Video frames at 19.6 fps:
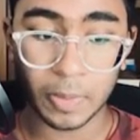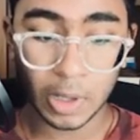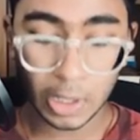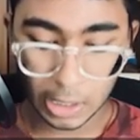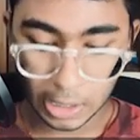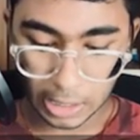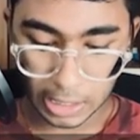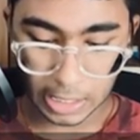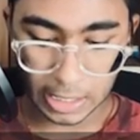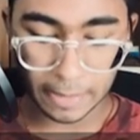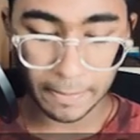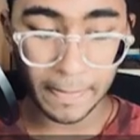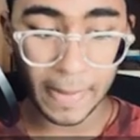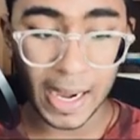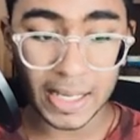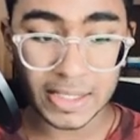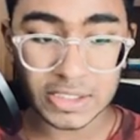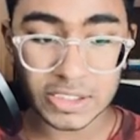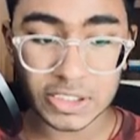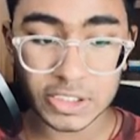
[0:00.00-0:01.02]
Uh,
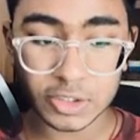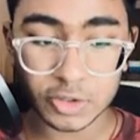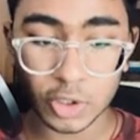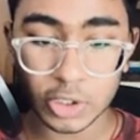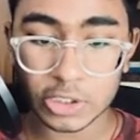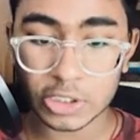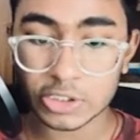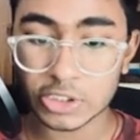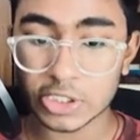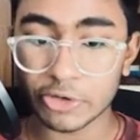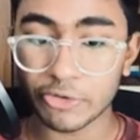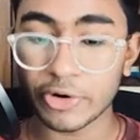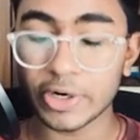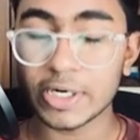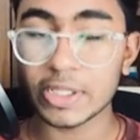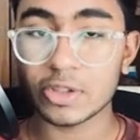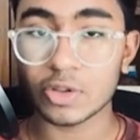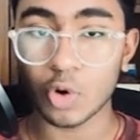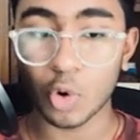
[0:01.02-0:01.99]
Magnus is going to generate his